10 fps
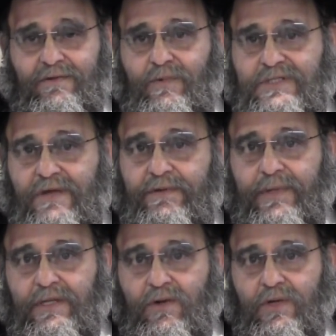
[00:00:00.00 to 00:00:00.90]
What's
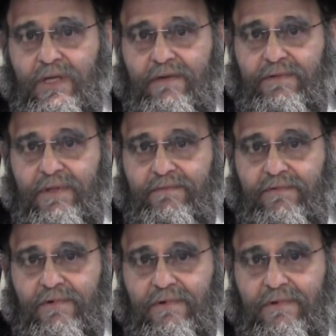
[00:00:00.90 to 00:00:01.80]
everybody going after them
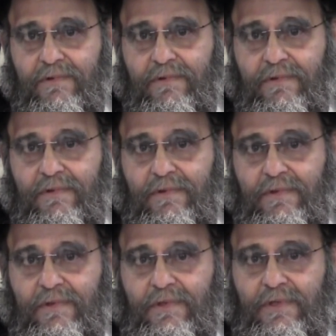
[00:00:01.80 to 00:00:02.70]
for?
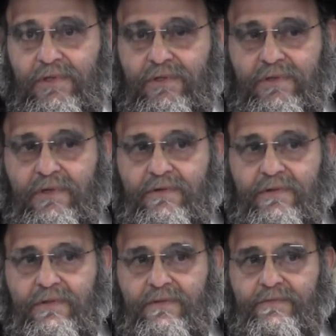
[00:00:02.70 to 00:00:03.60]

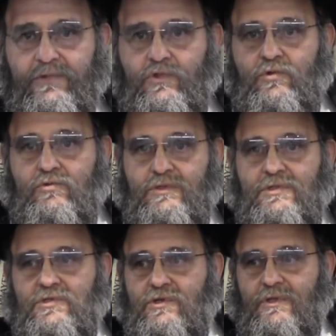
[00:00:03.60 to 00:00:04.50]
The
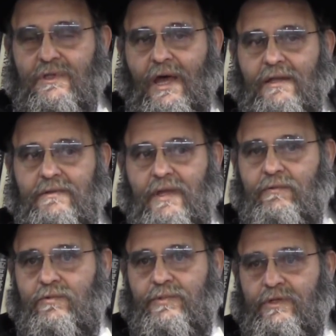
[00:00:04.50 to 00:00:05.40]
Jews should not, they
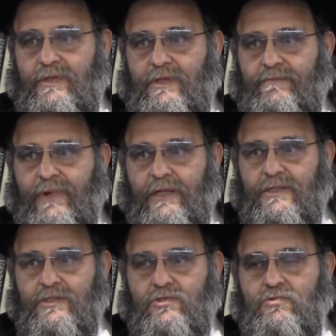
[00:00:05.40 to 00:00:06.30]
would be, by
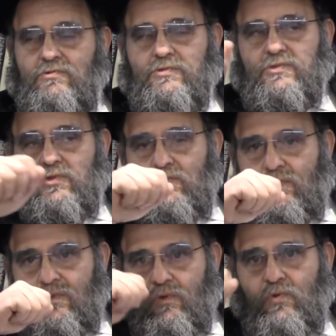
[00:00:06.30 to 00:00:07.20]
the Jews
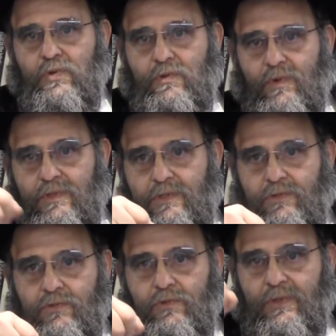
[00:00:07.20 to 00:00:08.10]
doing what they're
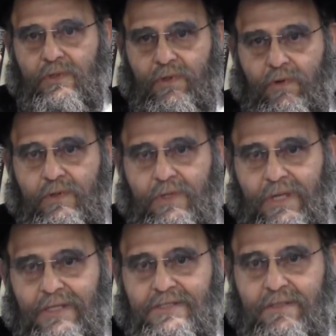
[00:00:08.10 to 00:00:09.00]
doing, going
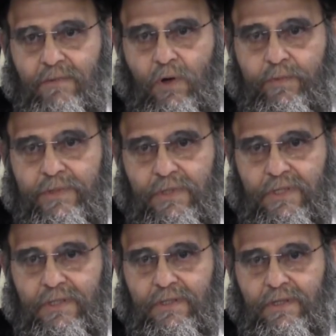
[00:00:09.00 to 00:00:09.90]
against them
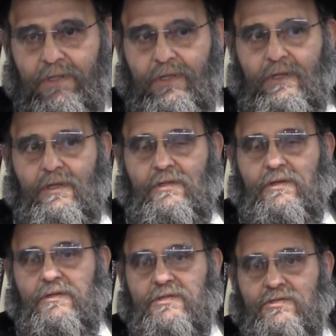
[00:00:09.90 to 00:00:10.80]
openly,
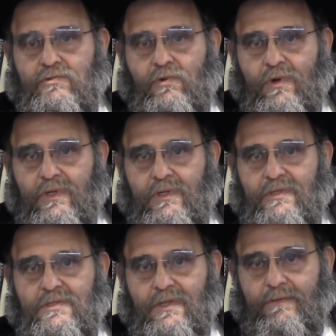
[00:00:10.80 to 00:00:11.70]
they're
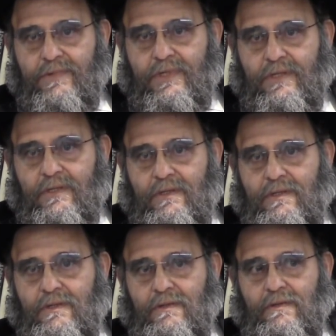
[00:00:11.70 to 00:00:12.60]
destroying something,
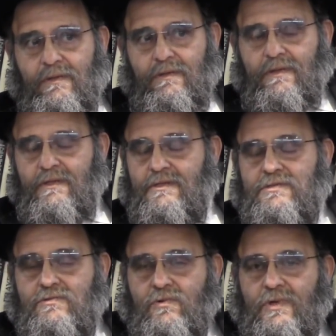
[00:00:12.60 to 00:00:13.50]
they're
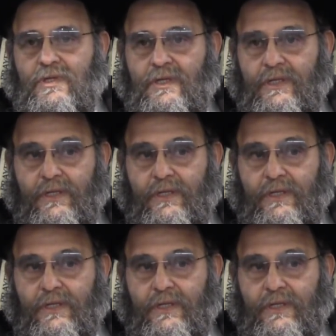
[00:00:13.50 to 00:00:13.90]
destroying